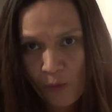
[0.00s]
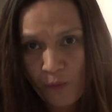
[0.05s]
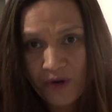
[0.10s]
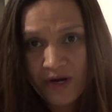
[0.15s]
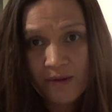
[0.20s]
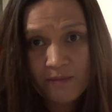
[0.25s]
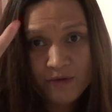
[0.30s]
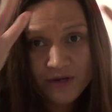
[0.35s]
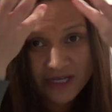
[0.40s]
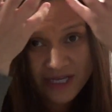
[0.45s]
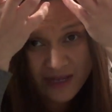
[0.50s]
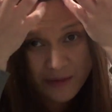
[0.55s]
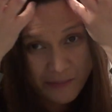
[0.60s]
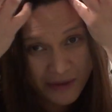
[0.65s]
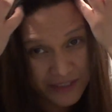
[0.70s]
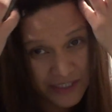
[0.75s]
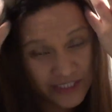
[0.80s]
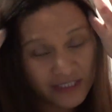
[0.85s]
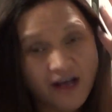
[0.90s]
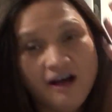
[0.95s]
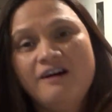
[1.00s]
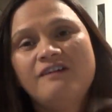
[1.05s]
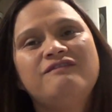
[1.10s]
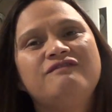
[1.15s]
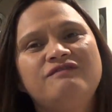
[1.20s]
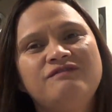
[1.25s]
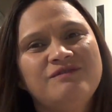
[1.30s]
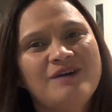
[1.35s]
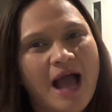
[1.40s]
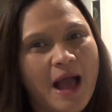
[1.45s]
when I'm looking at
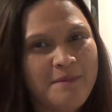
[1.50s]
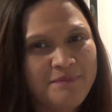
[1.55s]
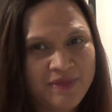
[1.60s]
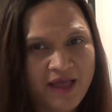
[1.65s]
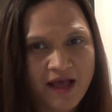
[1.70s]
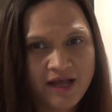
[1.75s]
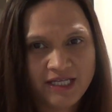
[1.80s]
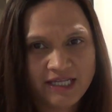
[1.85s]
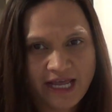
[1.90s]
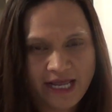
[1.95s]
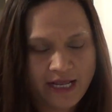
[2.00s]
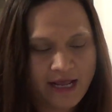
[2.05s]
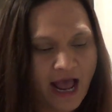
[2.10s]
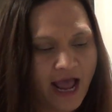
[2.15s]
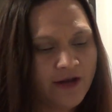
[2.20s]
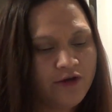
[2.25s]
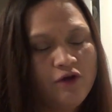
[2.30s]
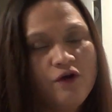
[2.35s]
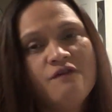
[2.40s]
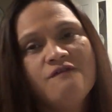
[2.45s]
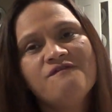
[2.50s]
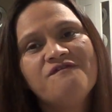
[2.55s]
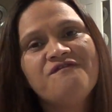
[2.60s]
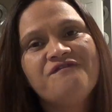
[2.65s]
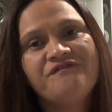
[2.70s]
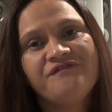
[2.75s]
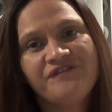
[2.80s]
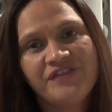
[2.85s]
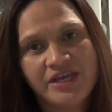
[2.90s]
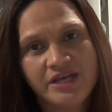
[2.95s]
myself, I'm not like I don't
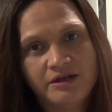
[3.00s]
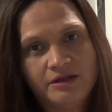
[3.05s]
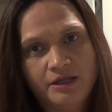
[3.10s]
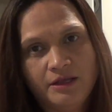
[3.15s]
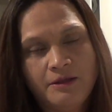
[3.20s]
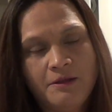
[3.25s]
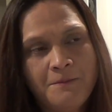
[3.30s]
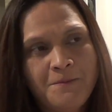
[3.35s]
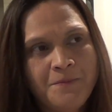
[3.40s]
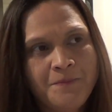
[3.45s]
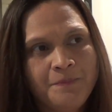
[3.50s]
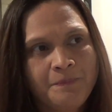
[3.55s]
feel